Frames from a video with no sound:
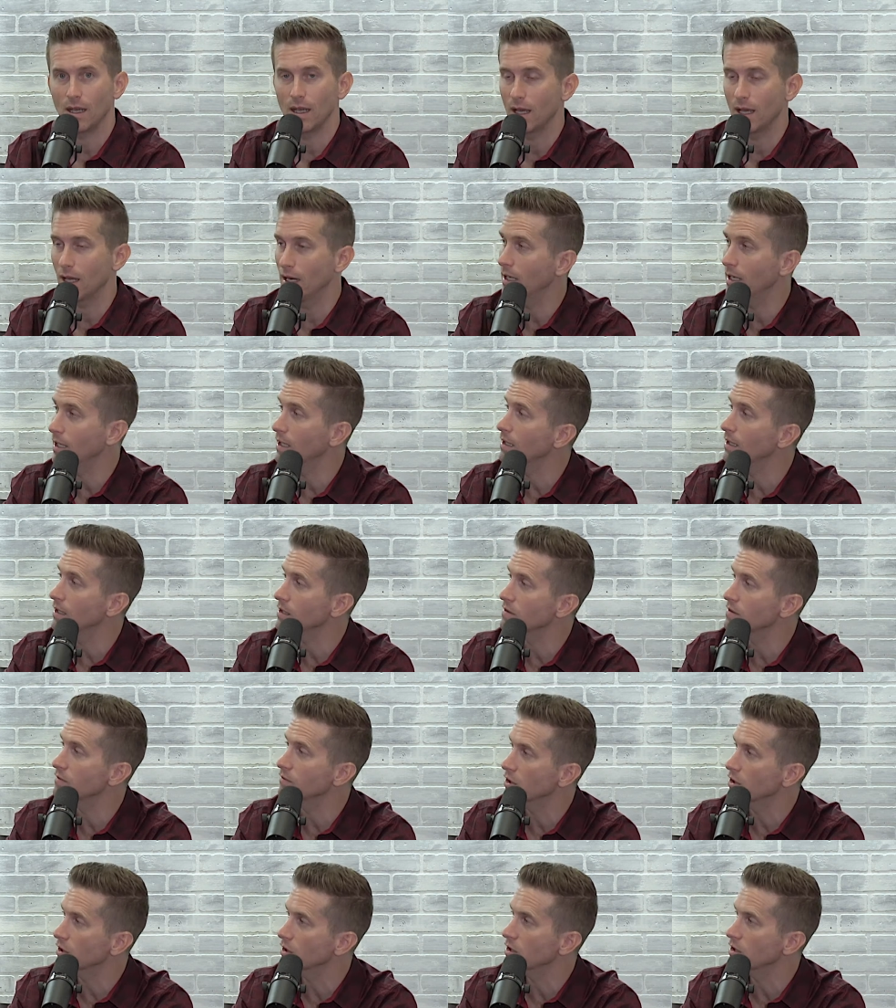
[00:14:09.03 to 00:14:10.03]
and in its
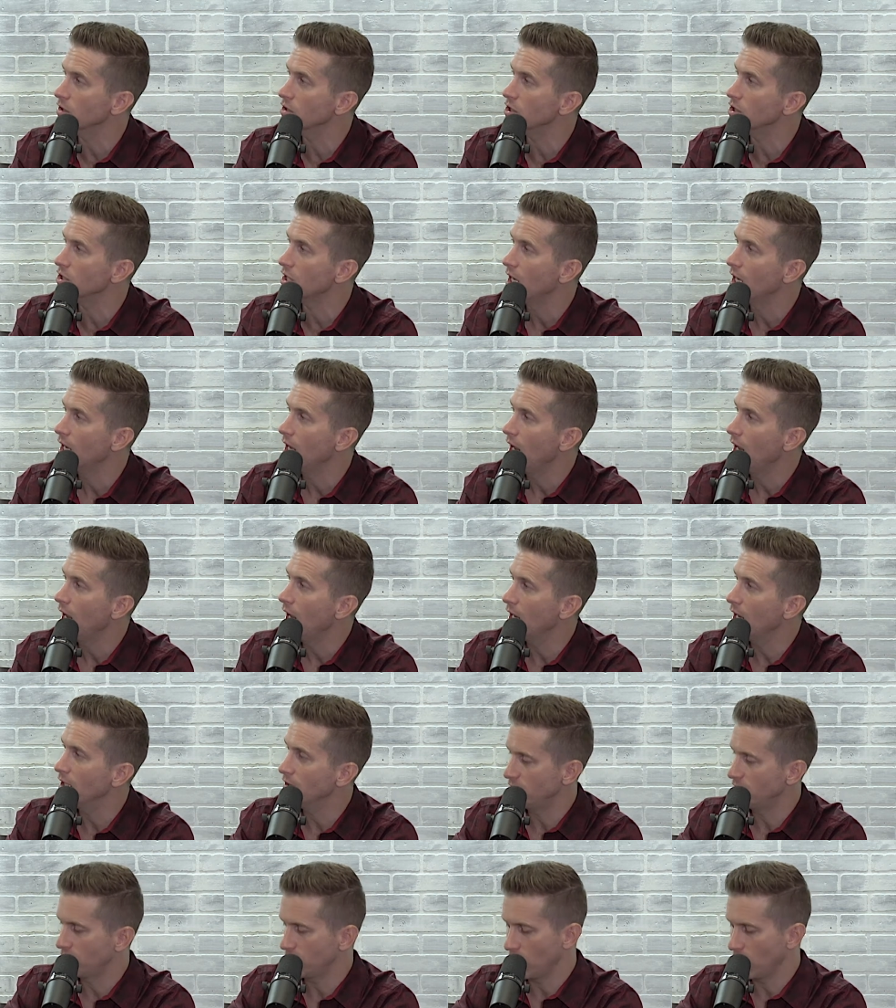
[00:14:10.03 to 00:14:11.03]
village.
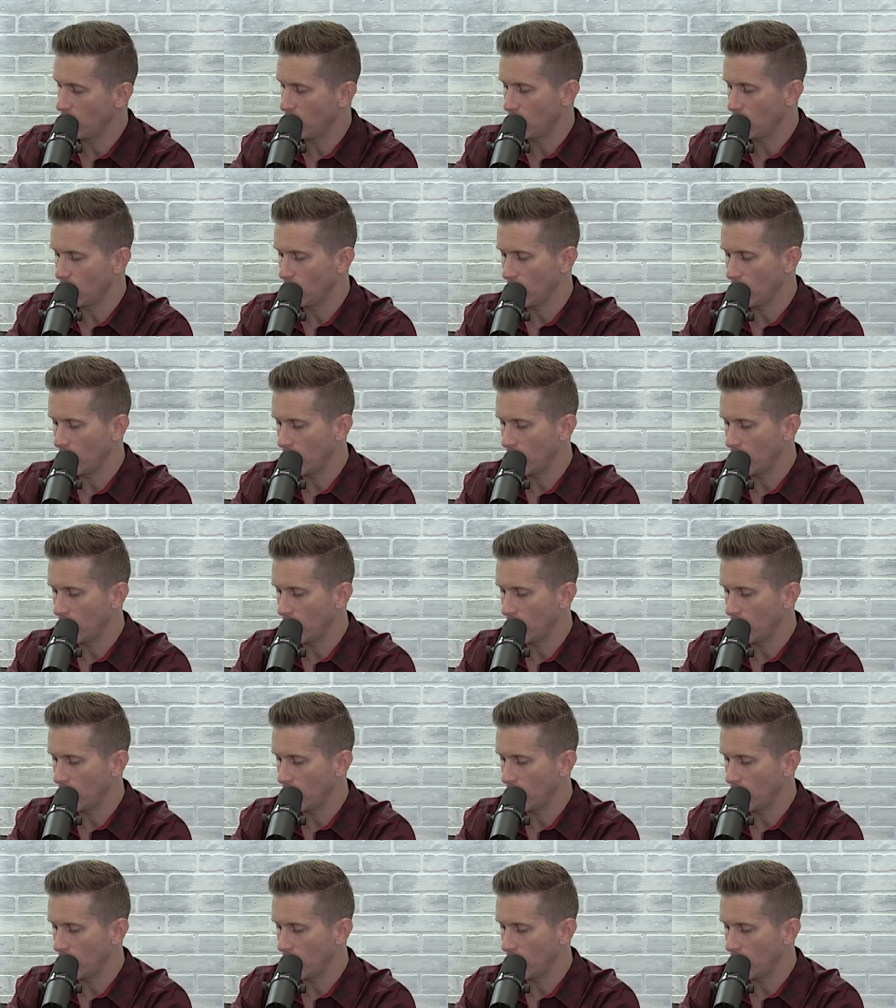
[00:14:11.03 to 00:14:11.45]
And so,